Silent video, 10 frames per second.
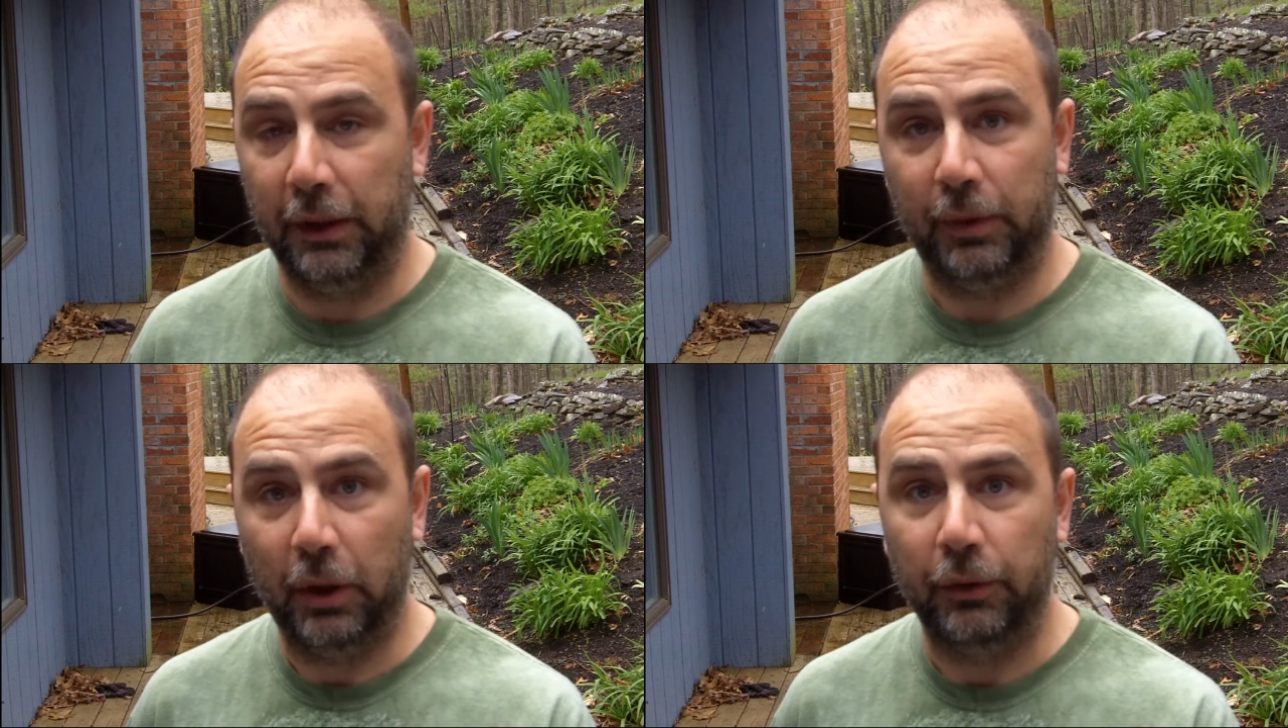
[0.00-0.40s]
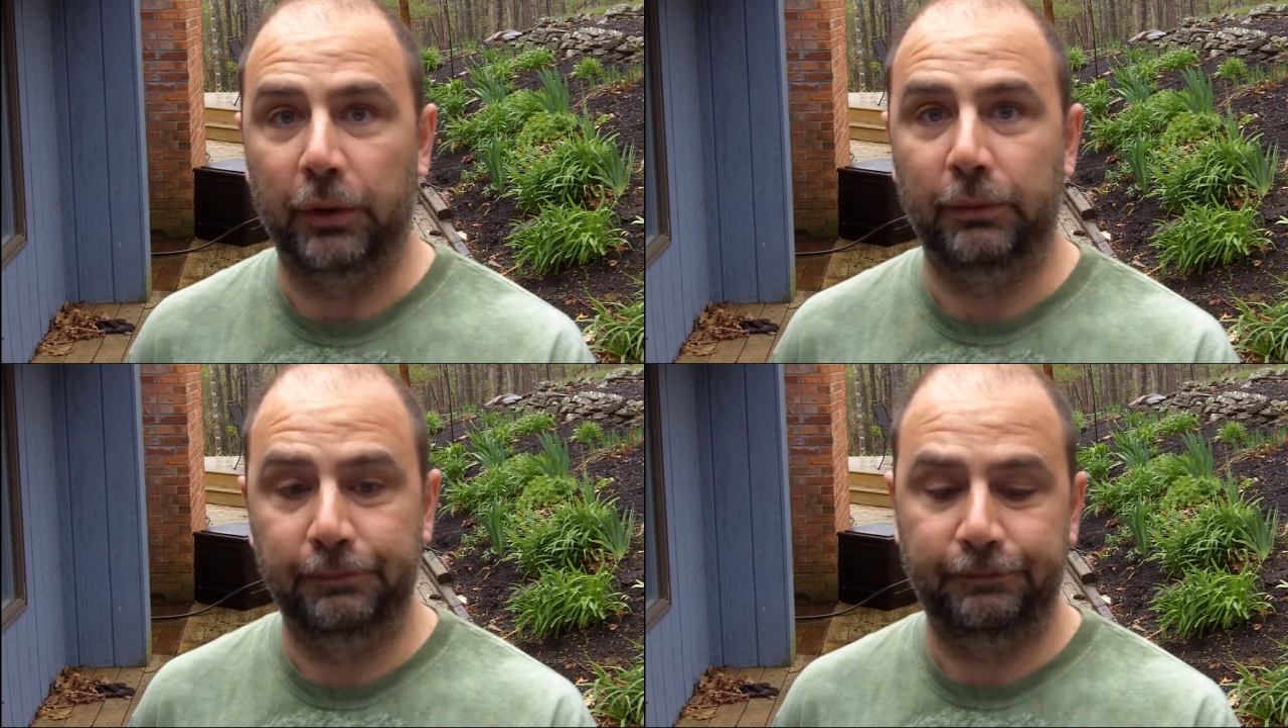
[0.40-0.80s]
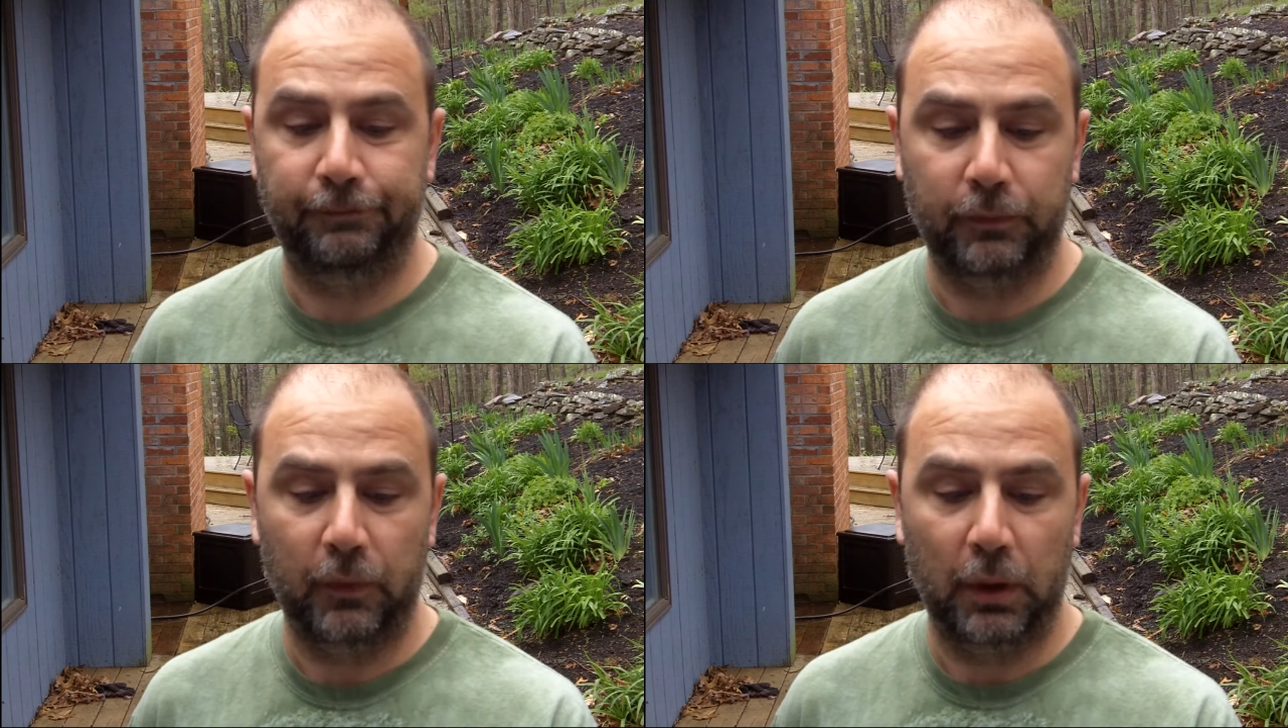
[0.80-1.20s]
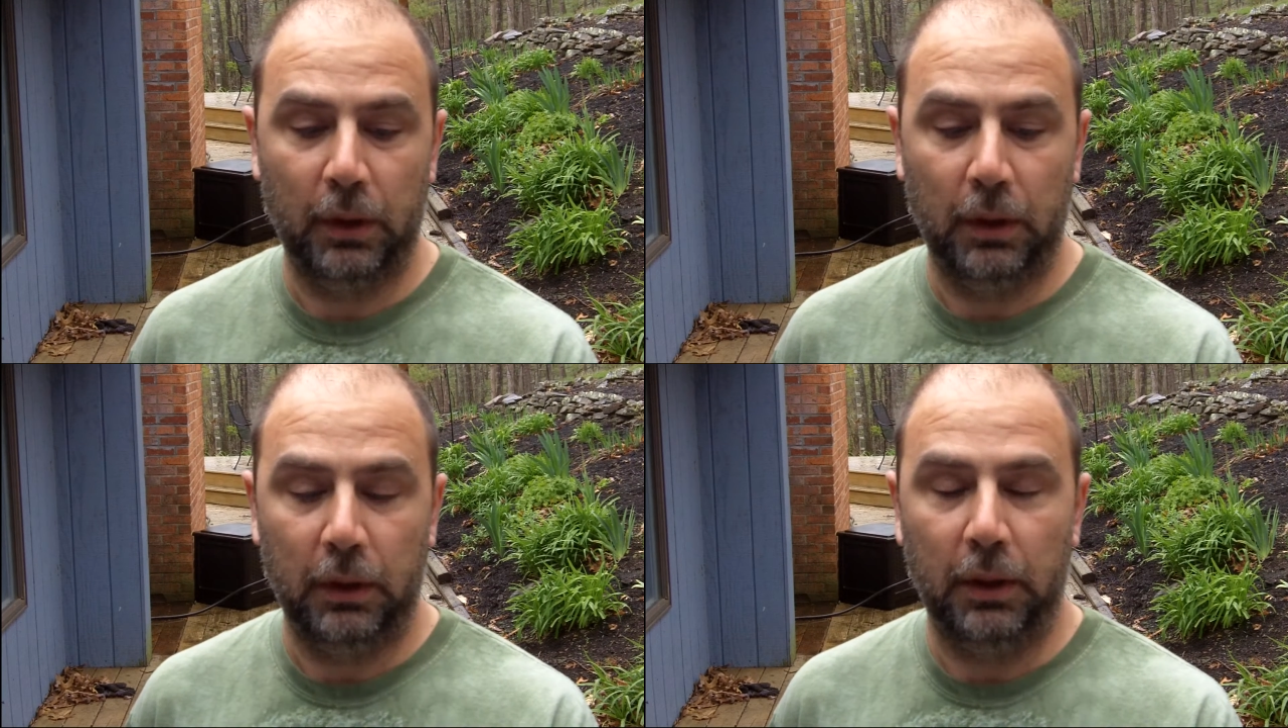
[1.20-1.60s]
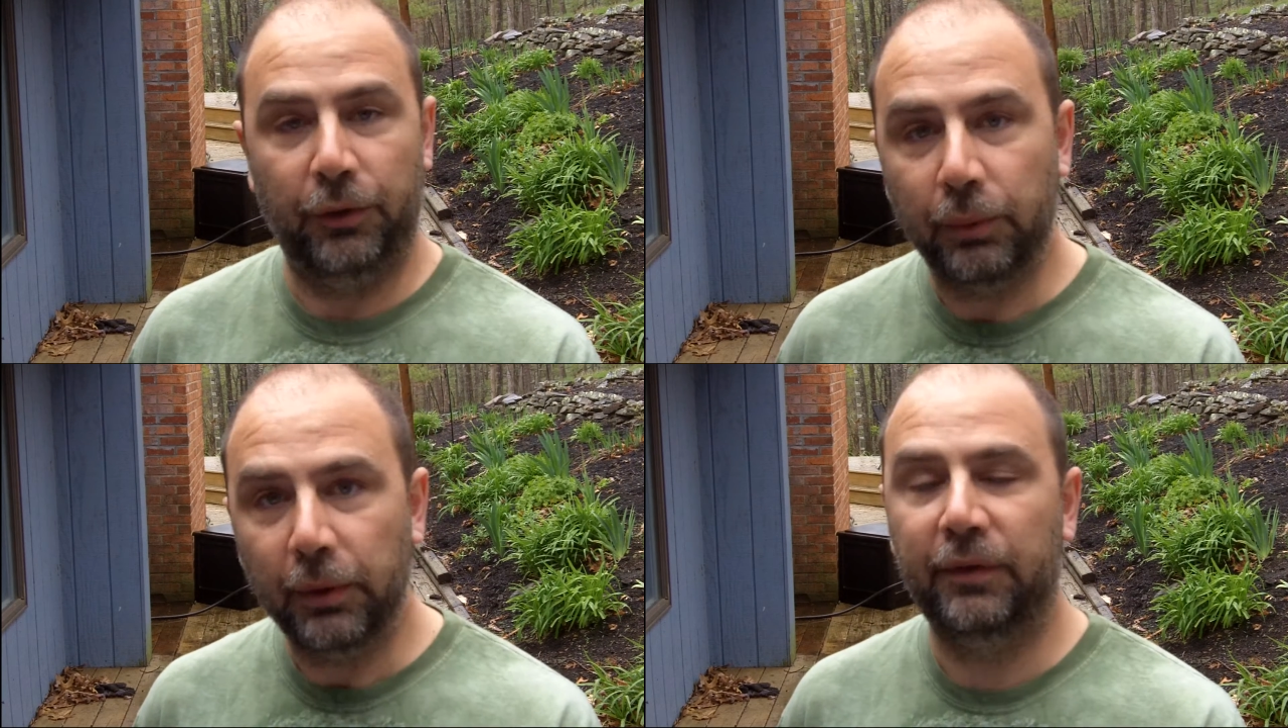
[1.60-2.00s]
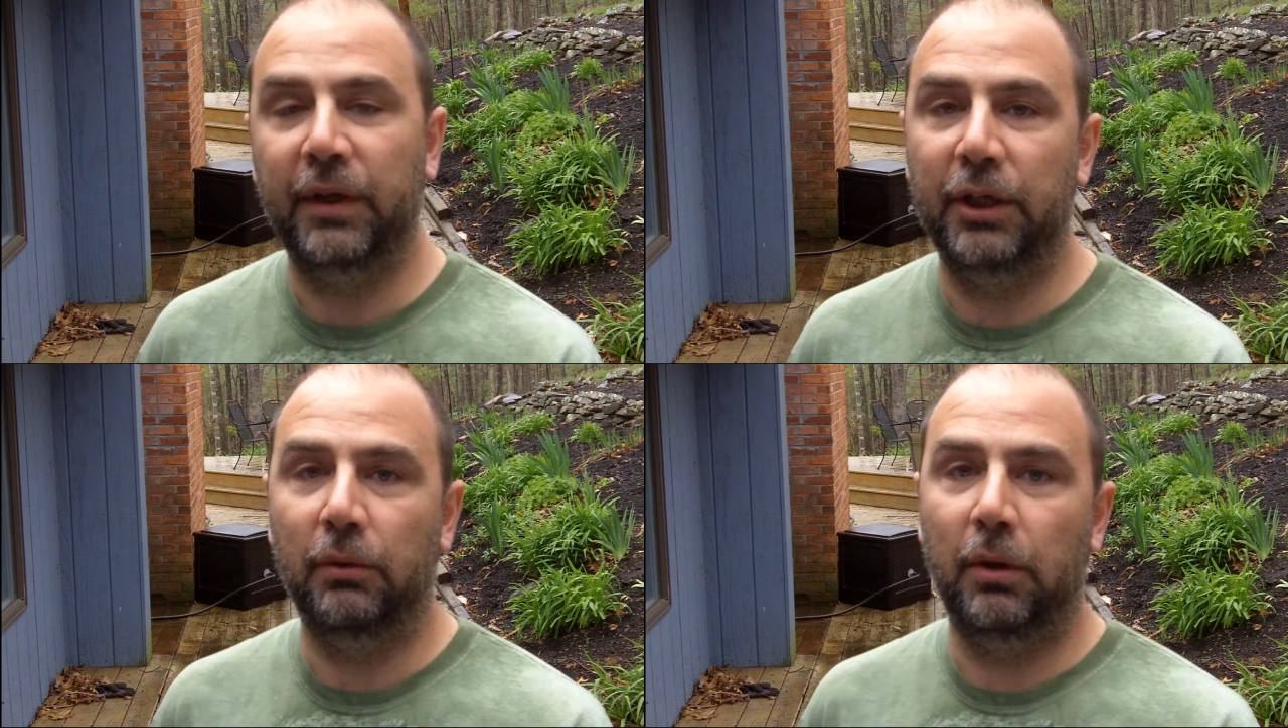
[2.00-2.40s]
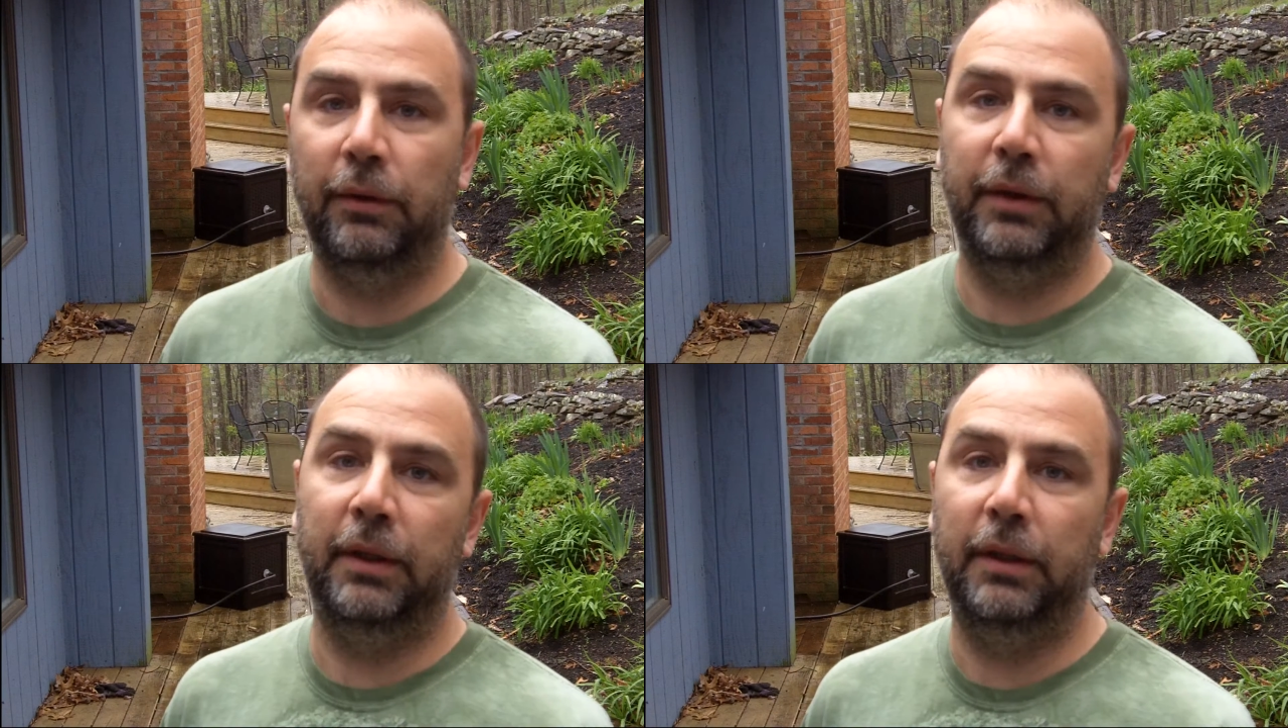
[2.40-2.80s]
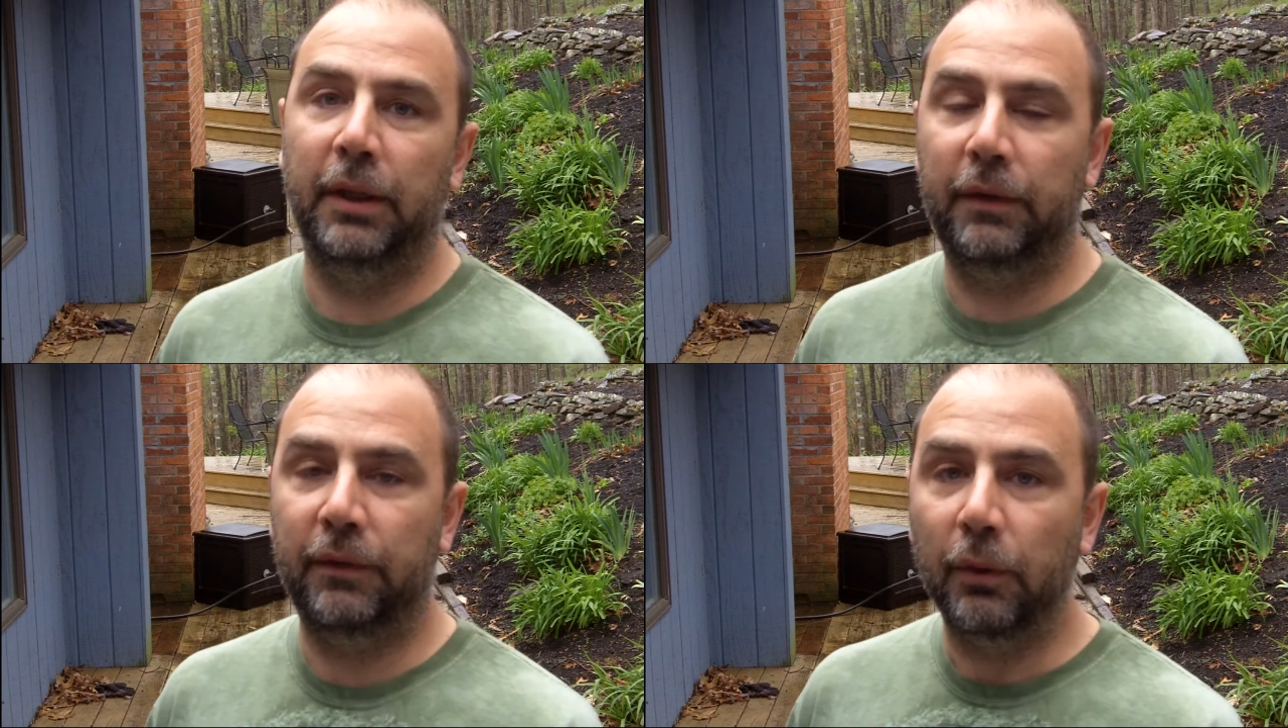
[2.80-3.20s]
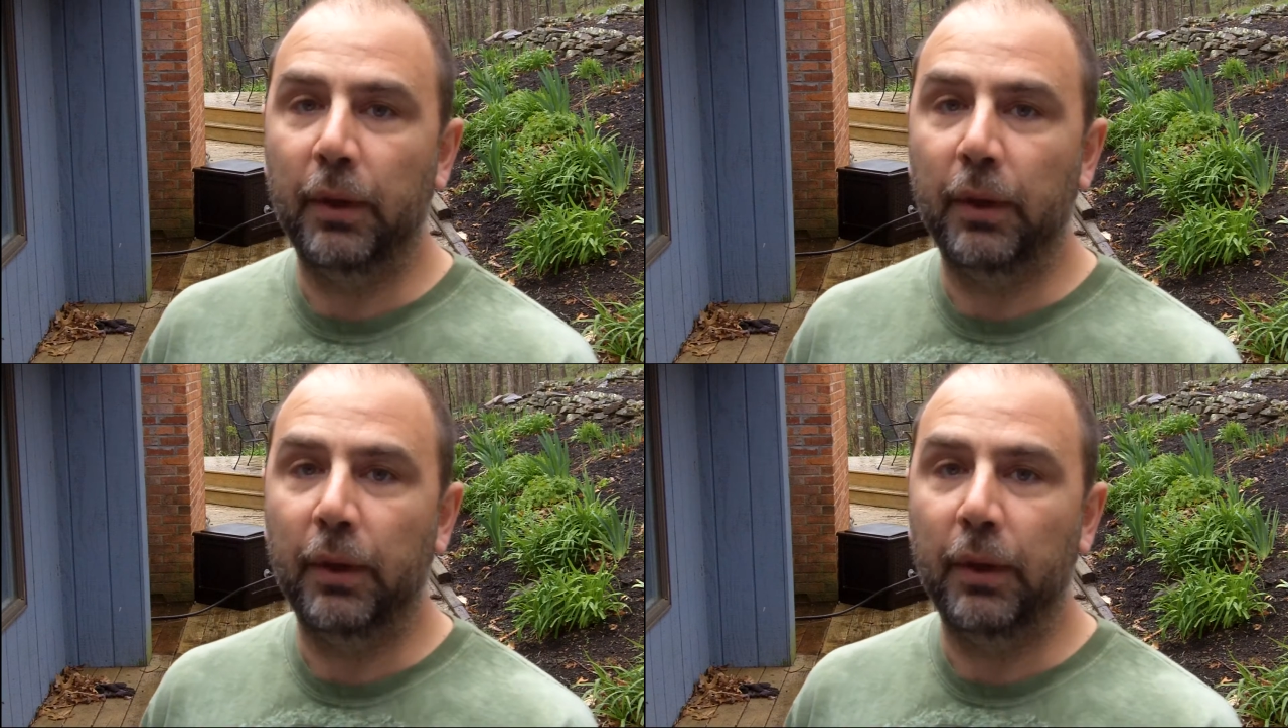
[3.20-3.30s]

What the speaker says: guess we all do. Just want to say to you all that it's